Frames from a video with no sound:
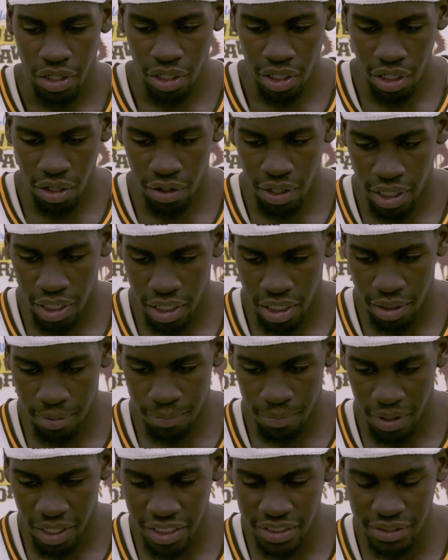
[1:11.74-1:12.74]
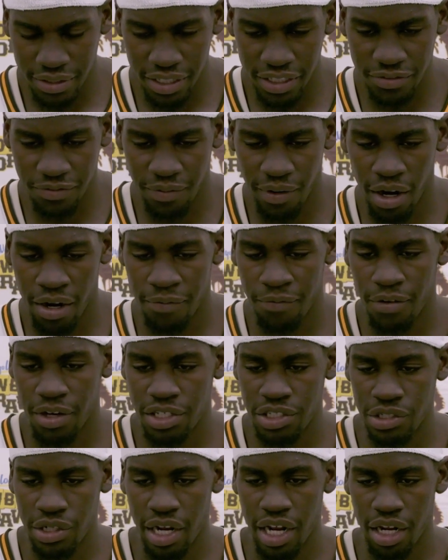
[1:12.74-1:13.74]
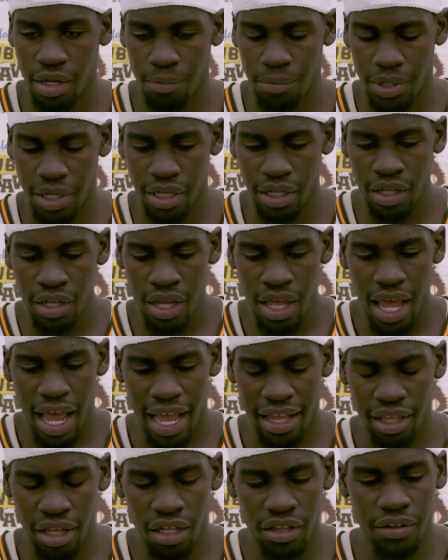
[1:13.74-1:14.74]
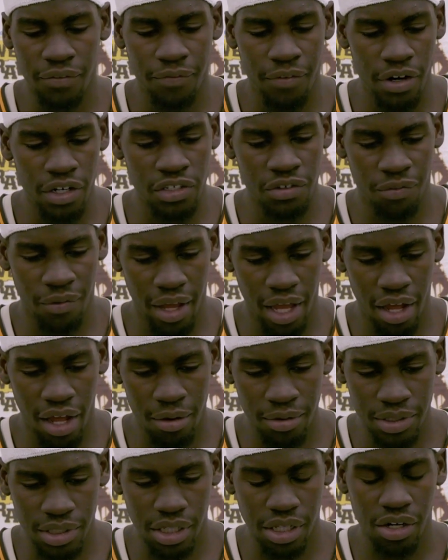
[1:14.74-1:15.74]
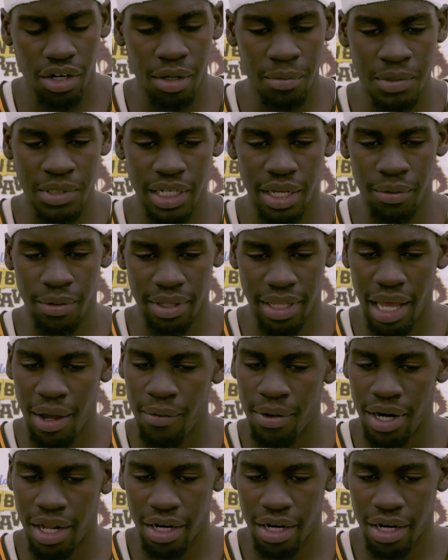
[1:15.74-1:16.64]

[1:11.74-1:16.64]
You know, it's very frustrating, but I thought the first foul, I was a little upset with that one.